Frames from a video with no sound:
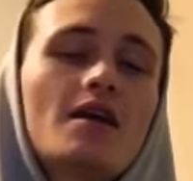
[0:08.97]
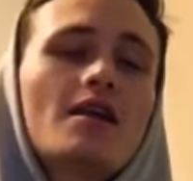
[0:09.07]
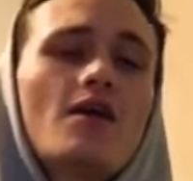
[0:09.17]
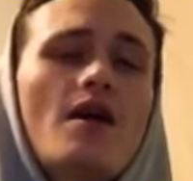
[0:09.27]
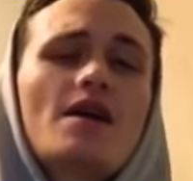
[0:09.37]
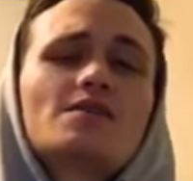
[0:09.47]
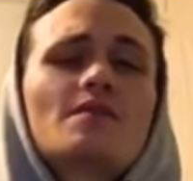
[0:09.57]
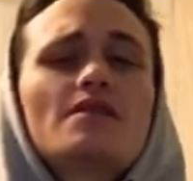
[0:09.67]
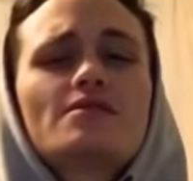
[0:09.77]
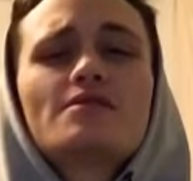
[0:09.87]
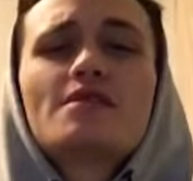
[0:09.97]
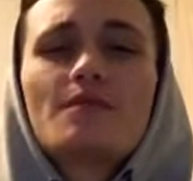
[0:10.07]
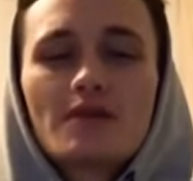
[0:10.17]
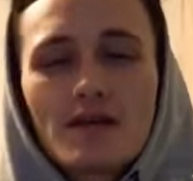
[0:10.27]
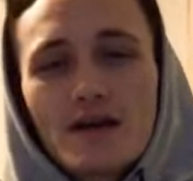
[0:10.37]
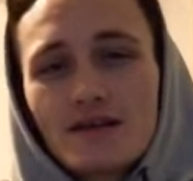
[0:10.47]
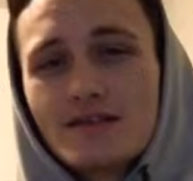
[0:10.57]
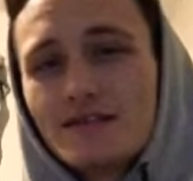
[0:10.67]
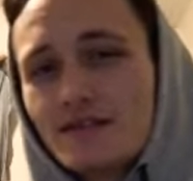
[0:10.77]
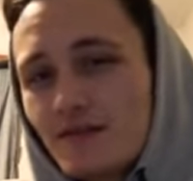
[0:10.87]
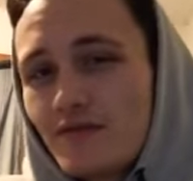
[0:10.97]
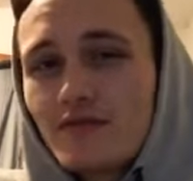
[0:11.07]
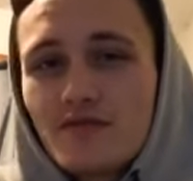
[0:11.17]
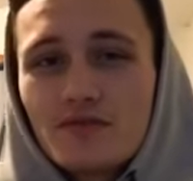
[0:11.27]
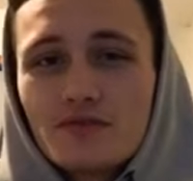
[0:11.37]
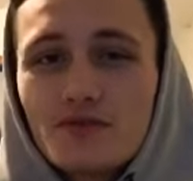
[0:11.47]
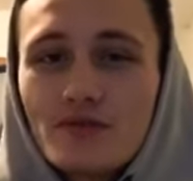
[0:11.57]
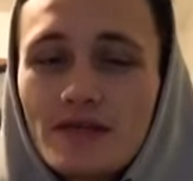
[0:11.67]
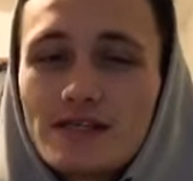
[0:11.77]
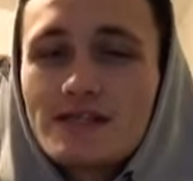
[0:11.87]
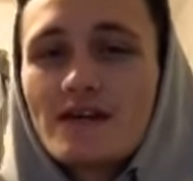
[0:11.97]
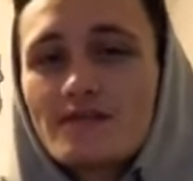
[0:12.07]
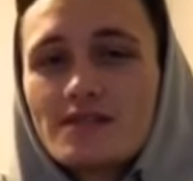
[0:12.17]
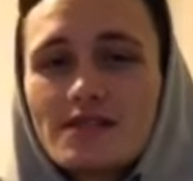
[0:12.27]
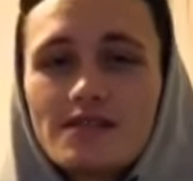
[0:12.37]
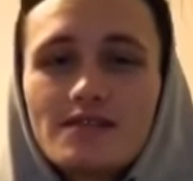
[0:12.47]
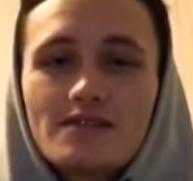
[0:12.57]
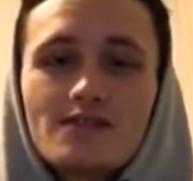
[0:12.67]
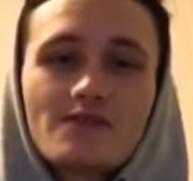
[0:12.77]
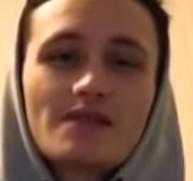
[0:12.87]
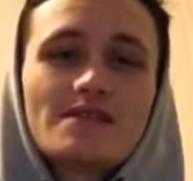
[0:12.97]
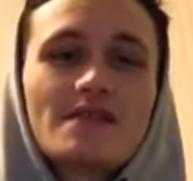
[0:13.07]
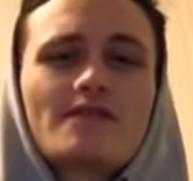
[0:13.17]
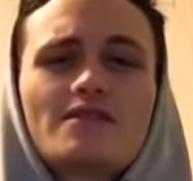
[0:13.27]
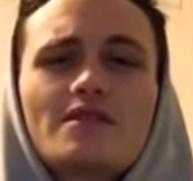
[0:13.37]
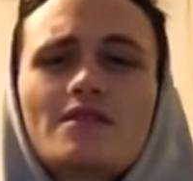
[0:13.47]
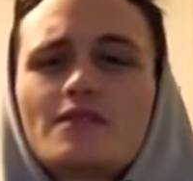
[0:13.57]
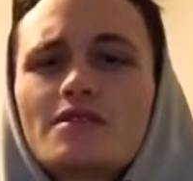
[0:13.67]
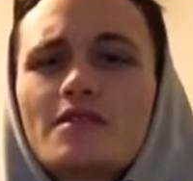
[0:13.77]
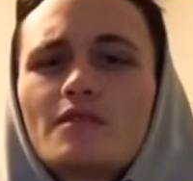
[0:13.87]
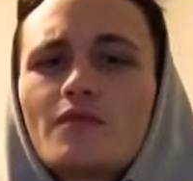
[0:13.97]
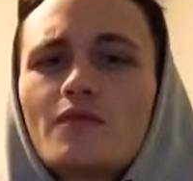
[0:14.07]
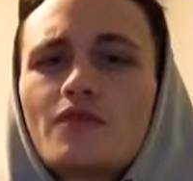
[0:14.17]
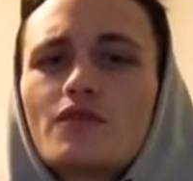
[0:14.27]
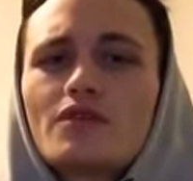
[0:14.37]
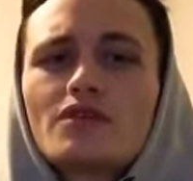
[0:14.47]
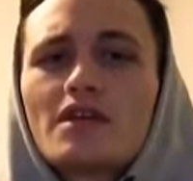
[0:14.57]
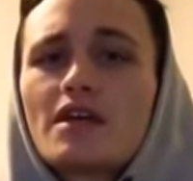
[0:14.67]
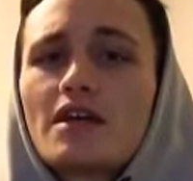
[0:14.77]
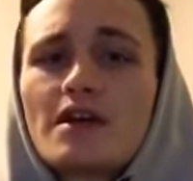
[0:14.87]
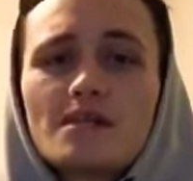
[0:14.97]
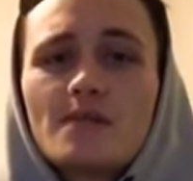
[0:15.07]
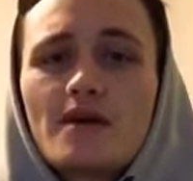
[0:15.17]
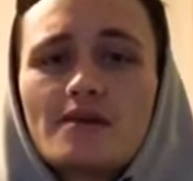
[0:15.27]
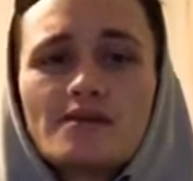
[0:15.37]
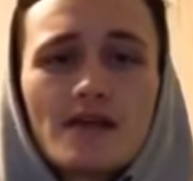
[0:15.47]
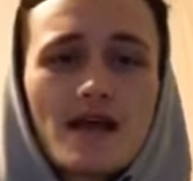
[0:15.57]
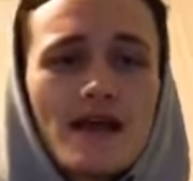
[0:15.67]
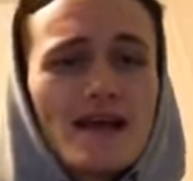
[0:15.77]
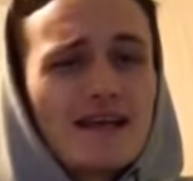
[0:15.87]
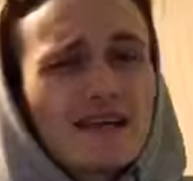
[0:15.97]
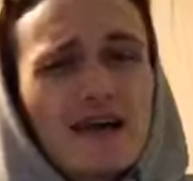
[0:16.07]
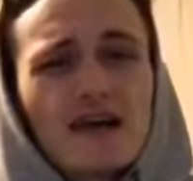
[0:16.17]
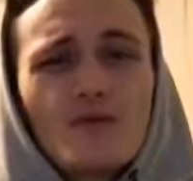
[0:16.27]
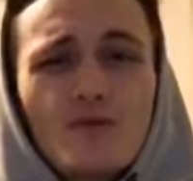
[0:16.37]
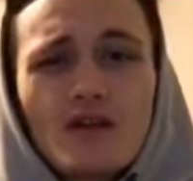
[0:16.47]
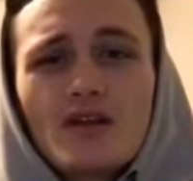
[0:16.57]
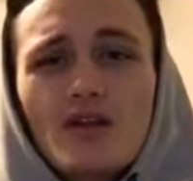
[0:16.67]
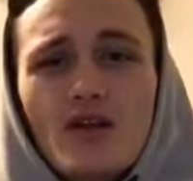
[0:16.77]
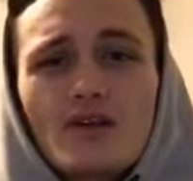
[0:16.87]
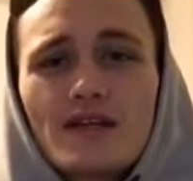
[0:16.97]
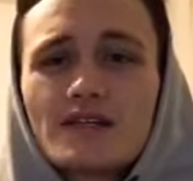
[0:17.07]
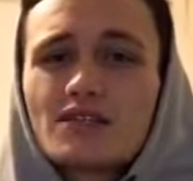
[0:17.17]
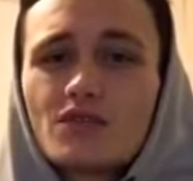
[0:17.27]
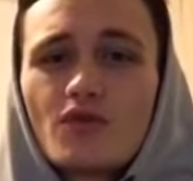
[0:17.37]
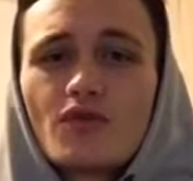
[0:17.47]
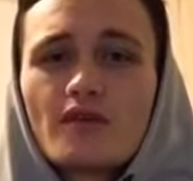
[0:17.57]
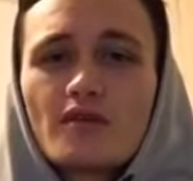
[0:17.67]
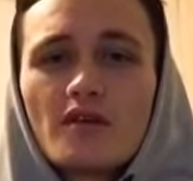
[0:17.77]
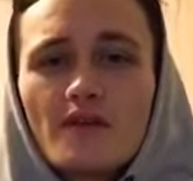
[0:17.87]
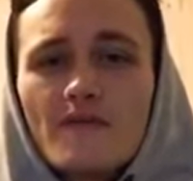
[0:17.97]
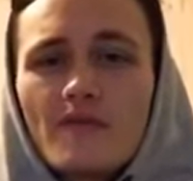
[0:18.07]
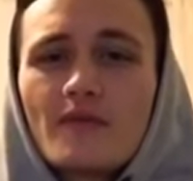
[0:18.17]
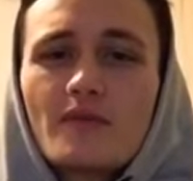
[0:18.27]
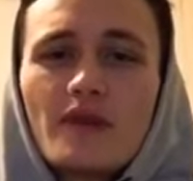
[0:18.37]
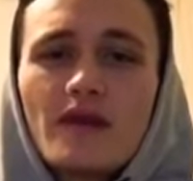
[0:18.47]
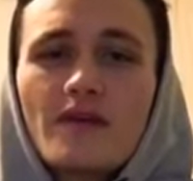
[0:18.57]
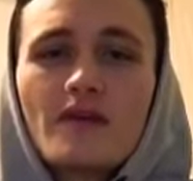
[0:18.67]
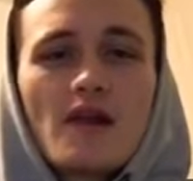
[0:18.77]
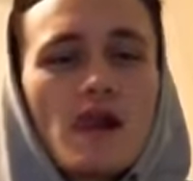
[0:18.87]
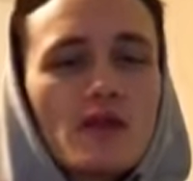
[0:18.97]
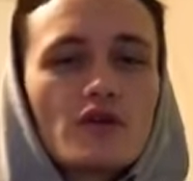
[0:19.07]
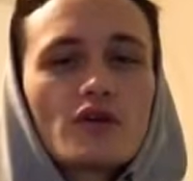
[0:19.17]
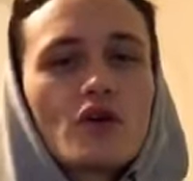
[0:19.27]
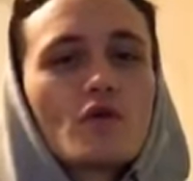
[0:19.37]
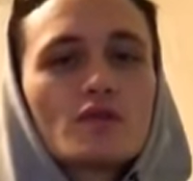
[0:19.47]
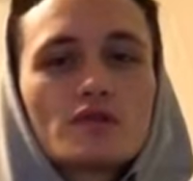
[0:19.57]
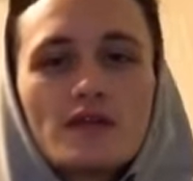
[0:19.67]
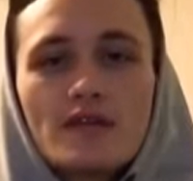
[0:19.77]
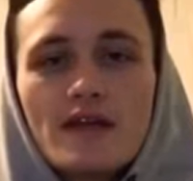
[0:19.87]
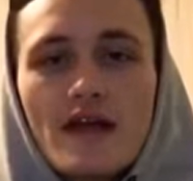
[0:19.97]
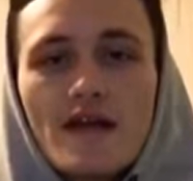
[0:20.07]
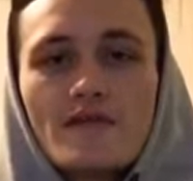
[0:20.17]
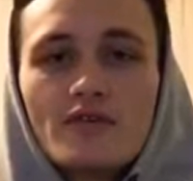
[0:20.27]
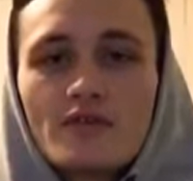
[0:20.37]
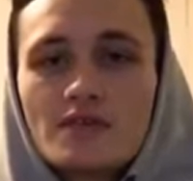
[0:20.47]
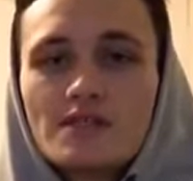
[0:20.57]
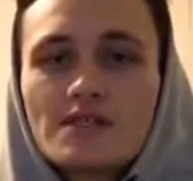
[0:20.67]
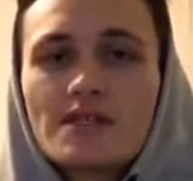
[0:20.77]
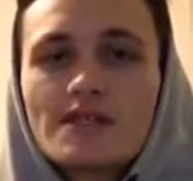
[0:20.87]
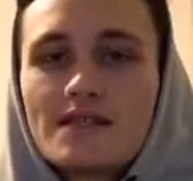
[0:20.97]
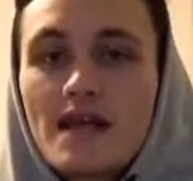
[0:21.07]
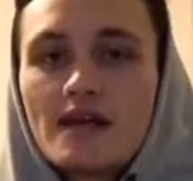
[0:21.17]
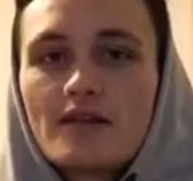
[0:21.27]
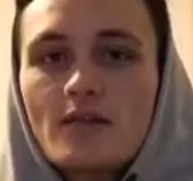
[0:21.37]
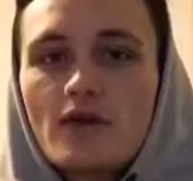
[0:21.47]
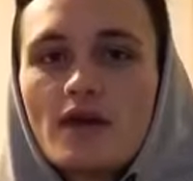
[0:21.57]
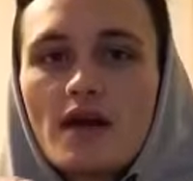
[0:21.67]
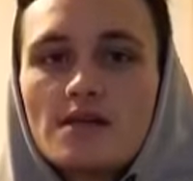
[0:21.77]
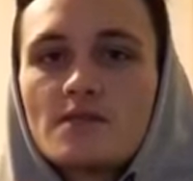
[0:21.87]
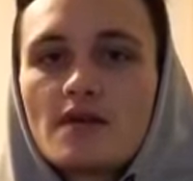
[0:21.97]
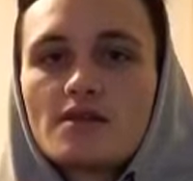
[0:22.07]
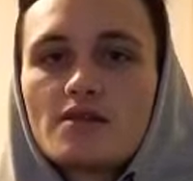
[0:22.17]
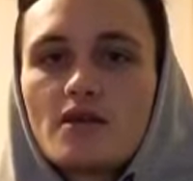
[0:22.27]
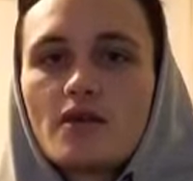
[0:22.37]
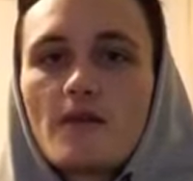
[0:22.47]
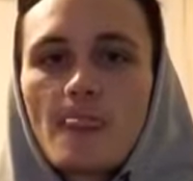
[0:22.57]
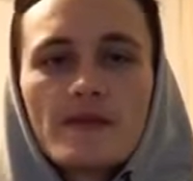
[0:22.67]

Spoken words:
Now, hotspots are something kind of different from 2K17. 2K17 was something where you could check your hotspots, and it kind of went along like a story for your player. You can go into your nav and you can see exactly where your hotspots are.